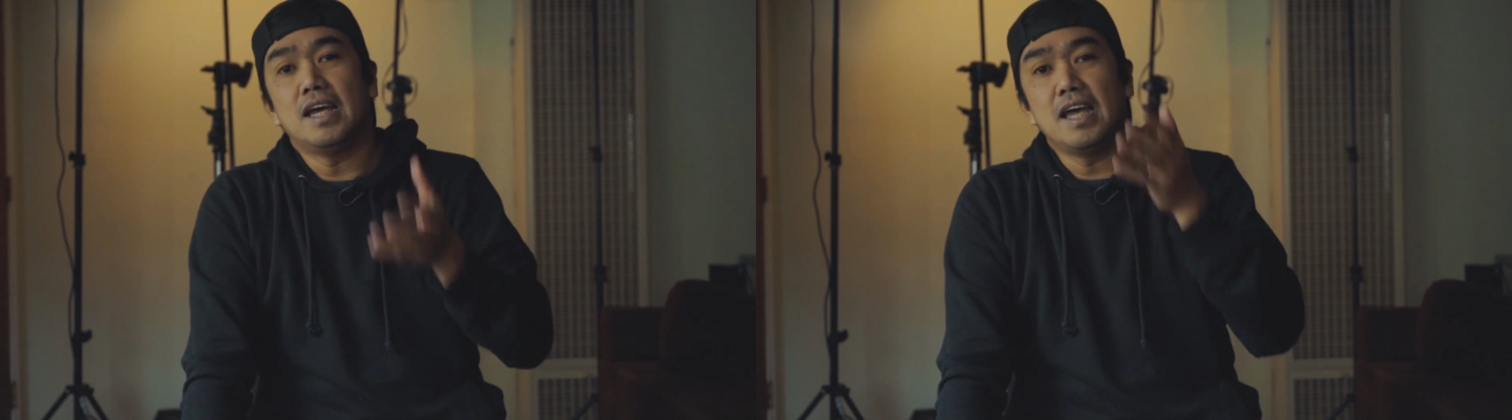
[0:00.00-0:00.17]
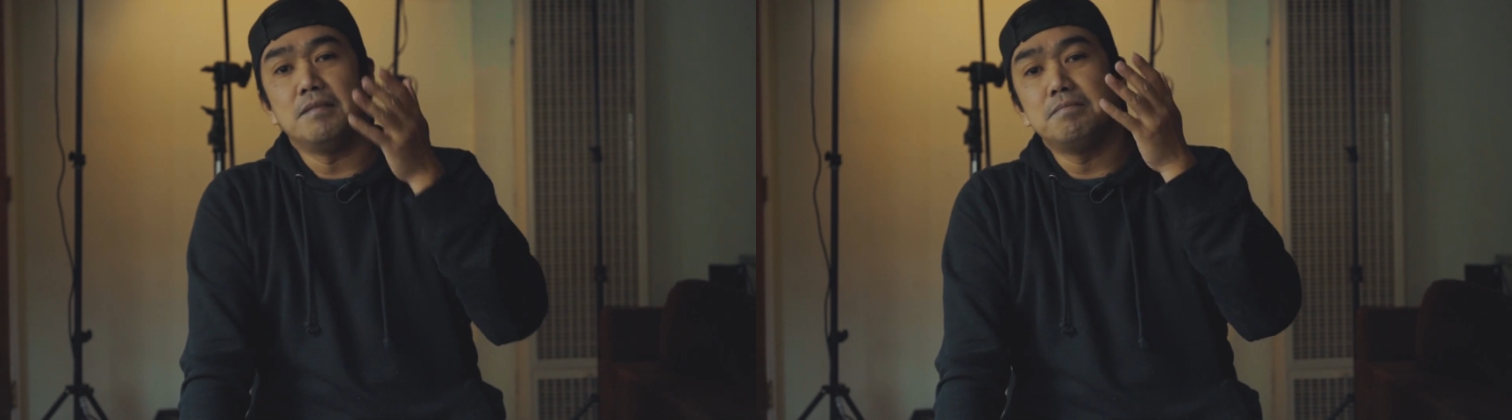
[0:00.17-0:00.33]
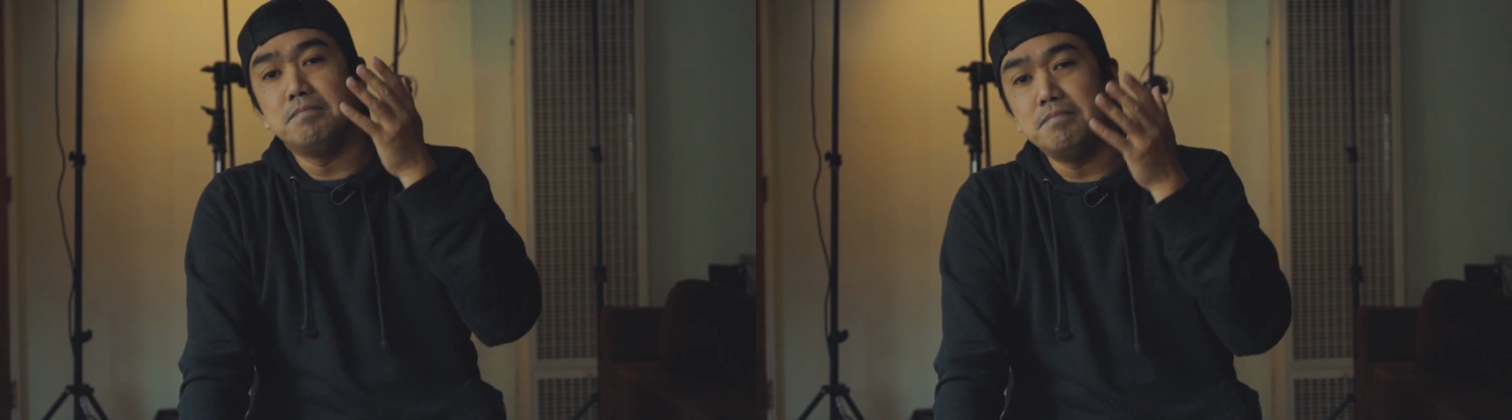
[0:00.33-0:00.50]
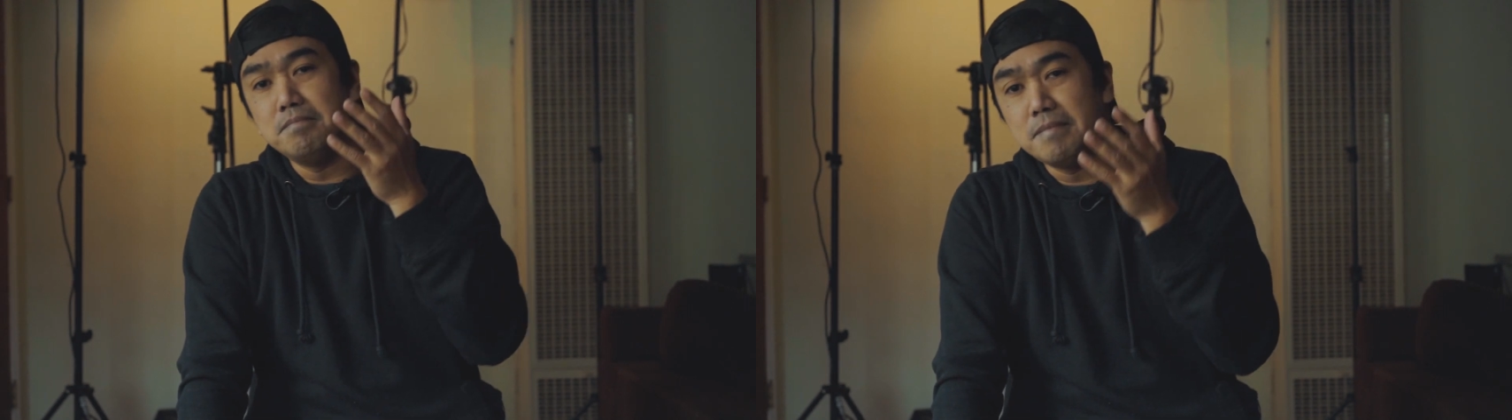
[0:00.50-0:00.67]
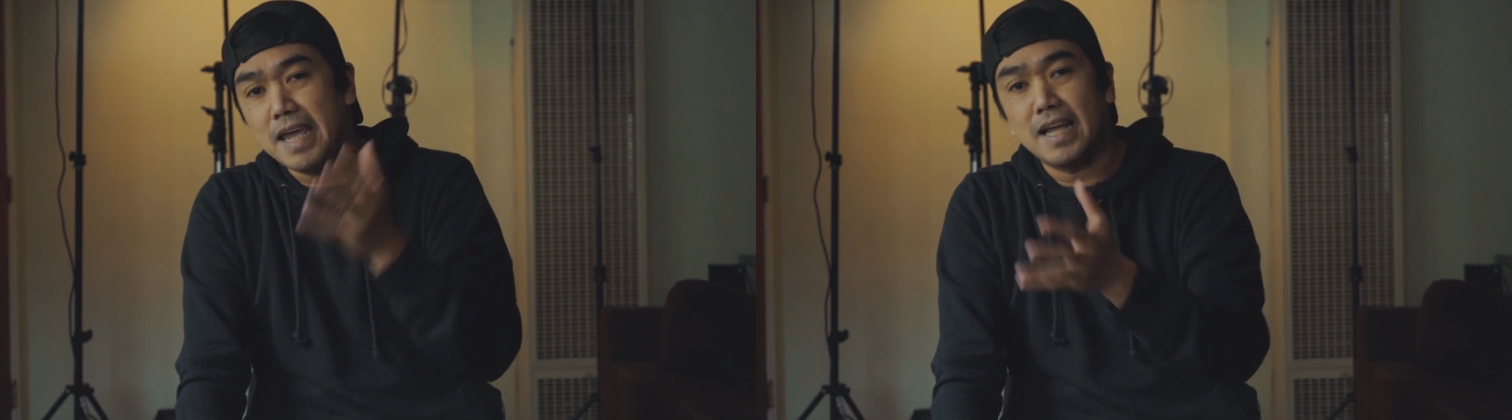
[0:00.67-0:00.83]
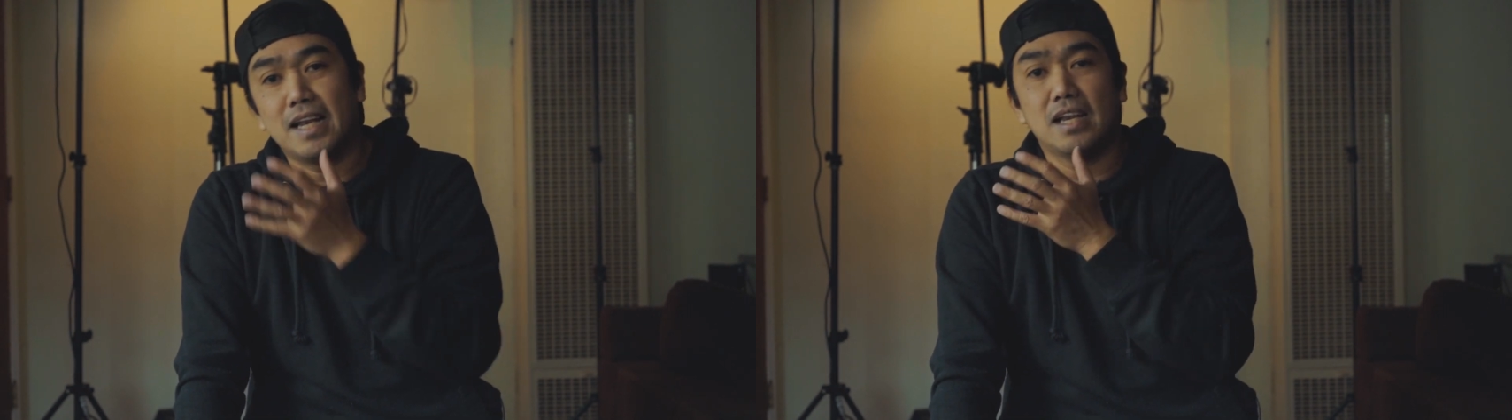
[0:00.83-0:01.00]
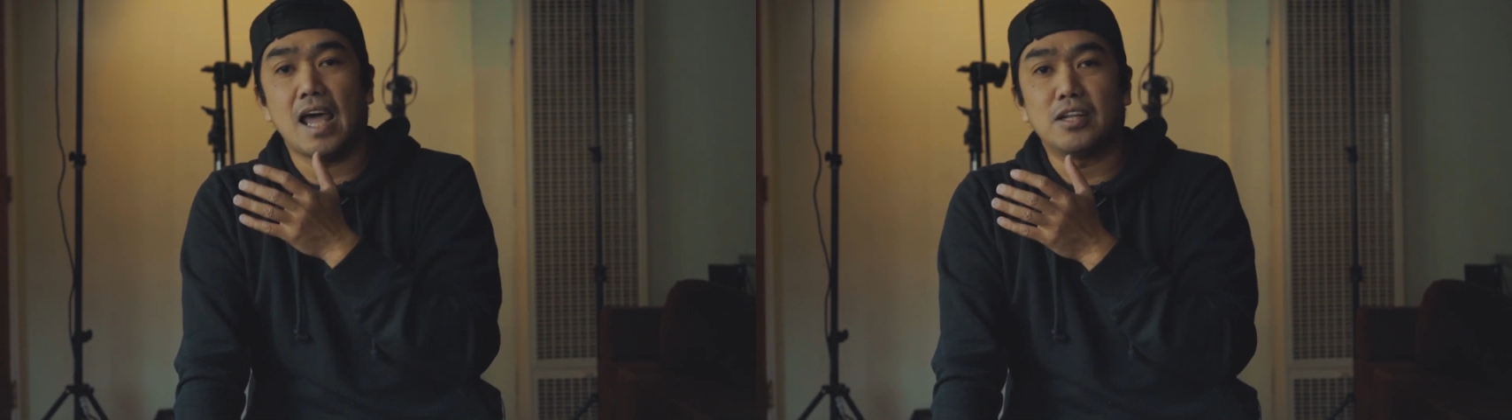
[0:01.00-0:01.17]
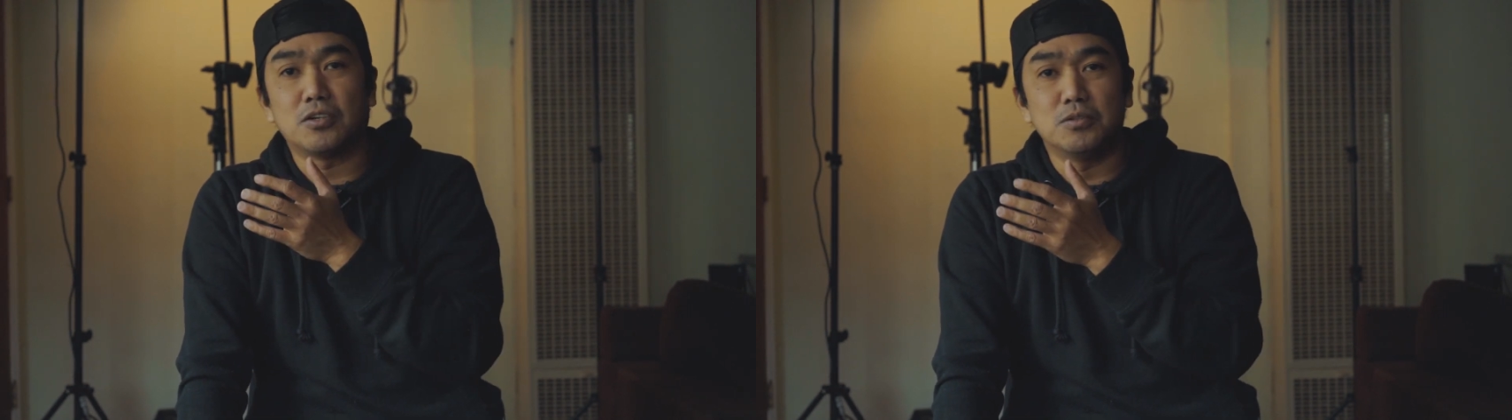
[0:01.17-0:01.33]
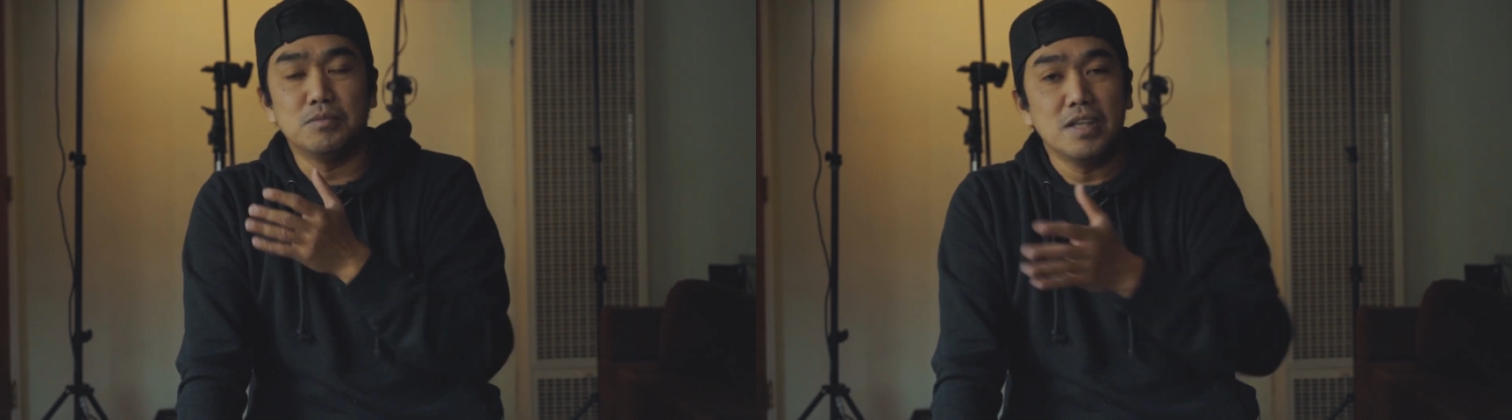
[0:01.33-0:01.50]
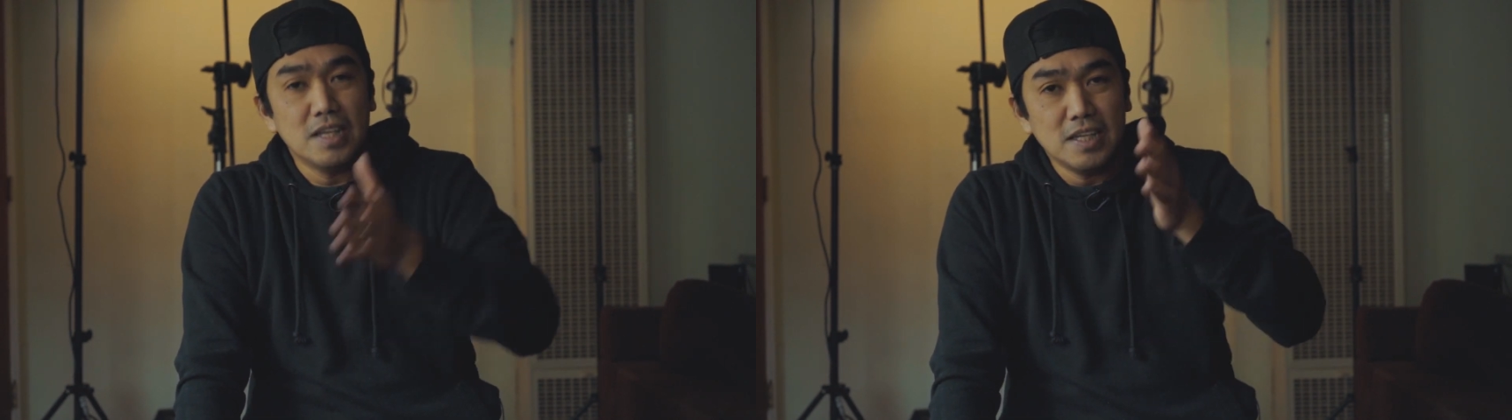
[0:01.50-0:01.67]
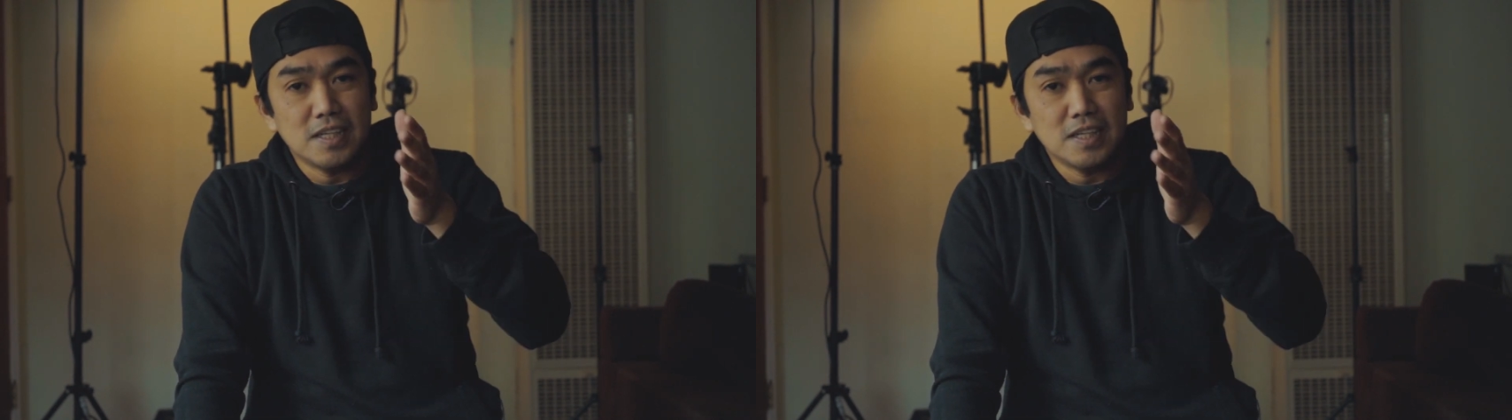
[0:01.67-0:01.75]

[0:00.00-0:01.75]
and make Lightroom